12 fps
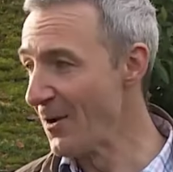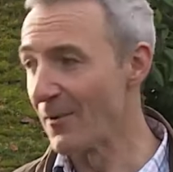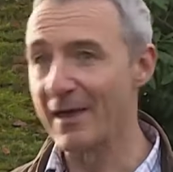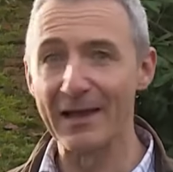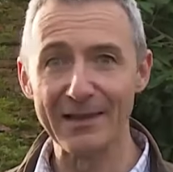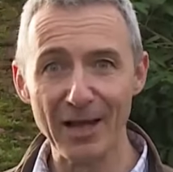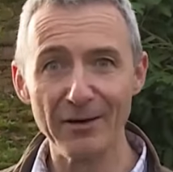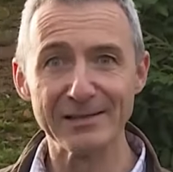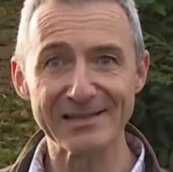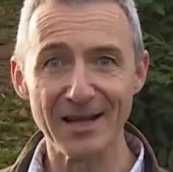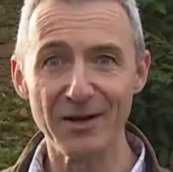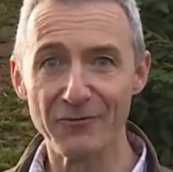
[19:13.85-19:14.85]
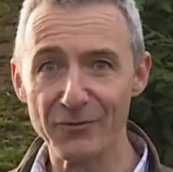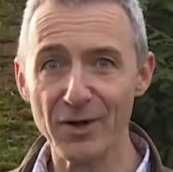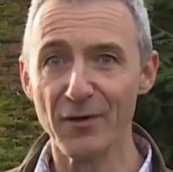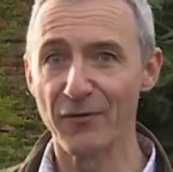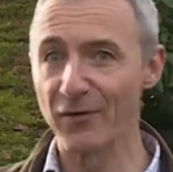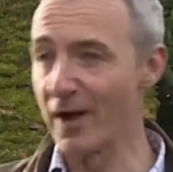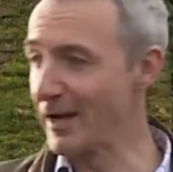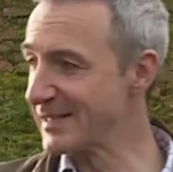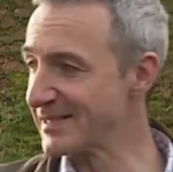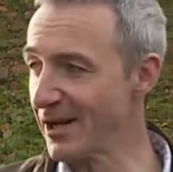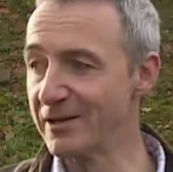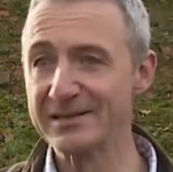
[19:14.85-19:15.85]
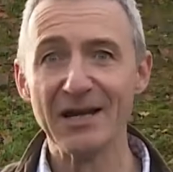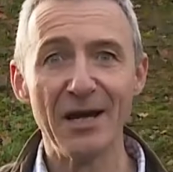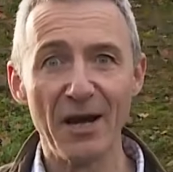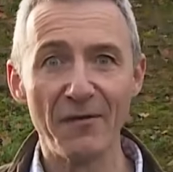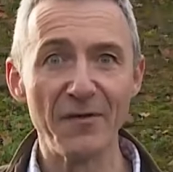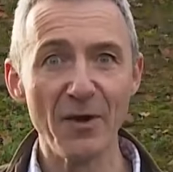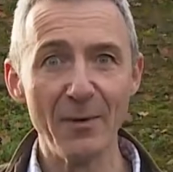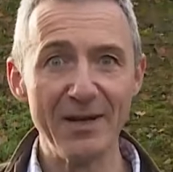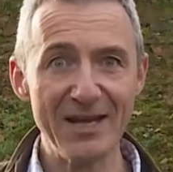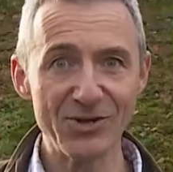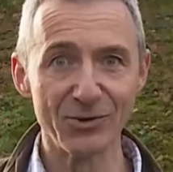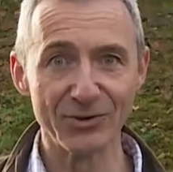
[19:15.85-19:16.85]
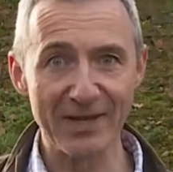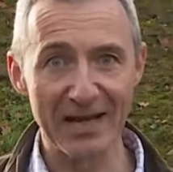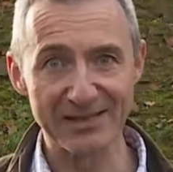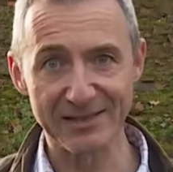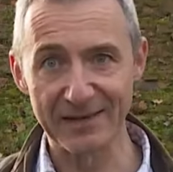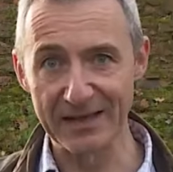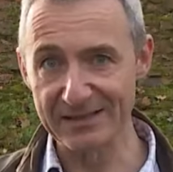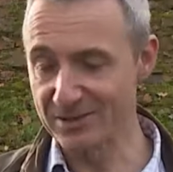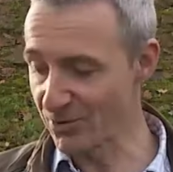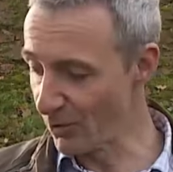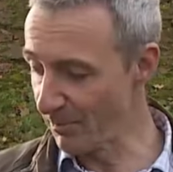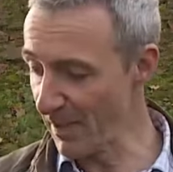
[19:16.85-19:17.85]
Well, that low slung roofline sows a few initial doubts on that score,